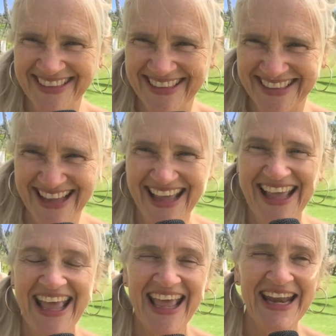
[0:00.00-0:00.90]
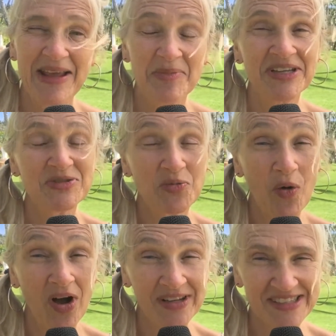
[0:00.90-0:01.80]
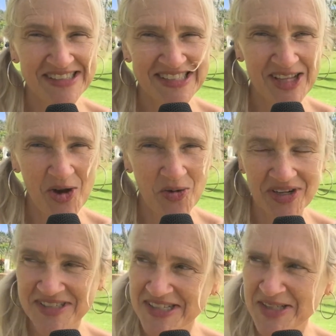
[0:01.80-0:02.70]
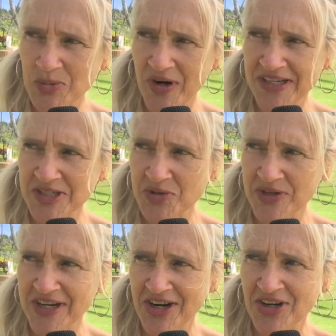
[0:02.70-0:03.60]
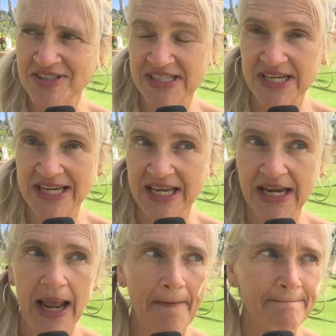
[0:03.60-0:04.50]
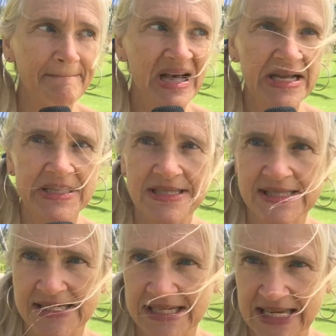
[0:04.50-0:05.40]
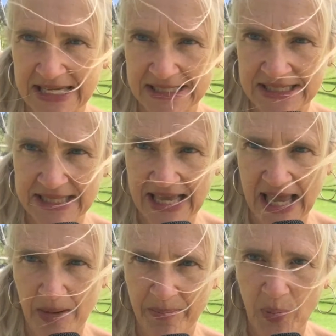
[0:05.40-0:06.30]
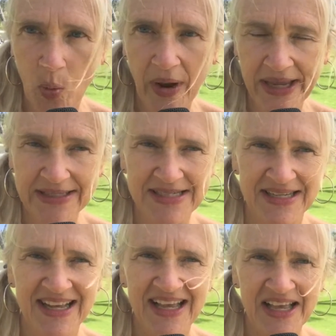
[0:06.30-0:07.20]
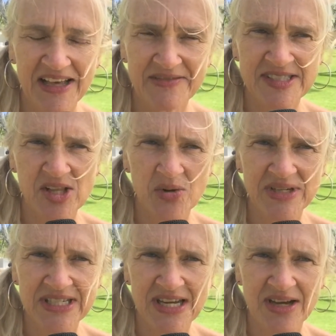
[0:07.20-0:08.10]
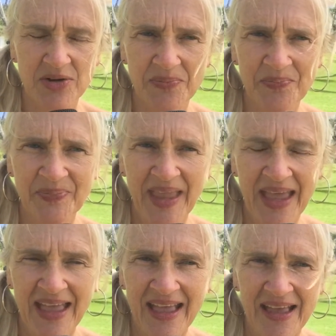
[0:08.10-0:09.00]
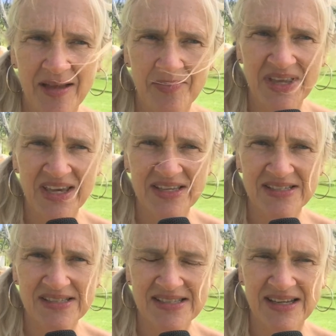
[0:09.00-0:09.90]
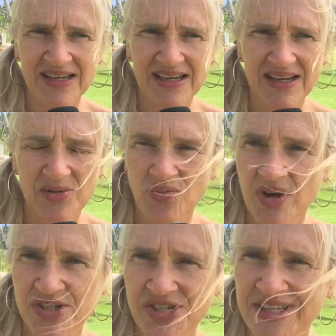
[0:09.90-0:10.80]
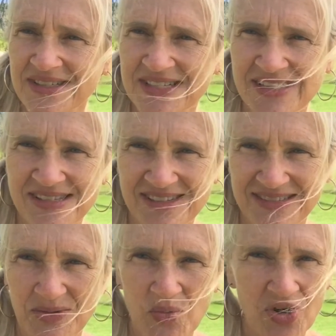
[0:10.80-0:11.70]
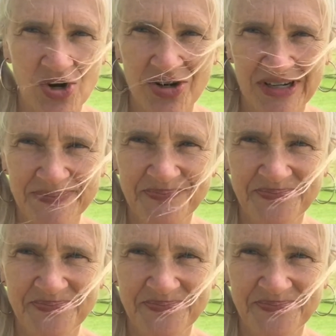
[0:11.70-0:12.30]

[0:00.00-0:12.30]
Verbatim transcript: and it means walking slower, because that's what I do here. It's taken months to get to that point of slowing down, because rushing doesn't work.